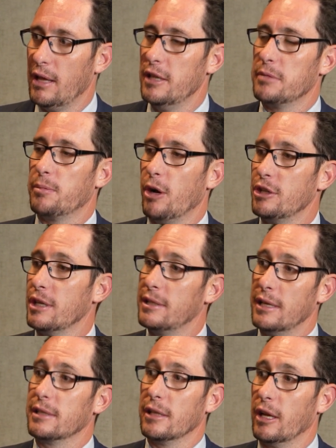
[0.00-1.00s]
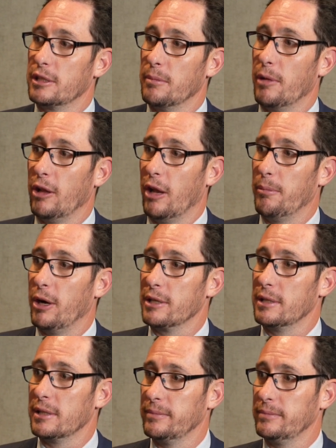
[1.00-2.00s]
this project ticks a lot of, a lot of
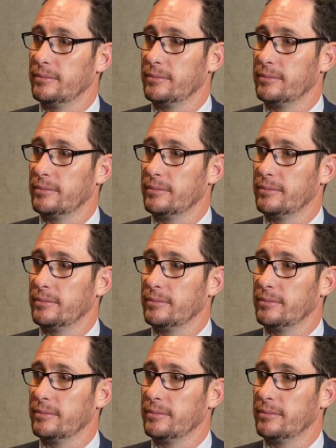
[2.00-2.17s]
boxes.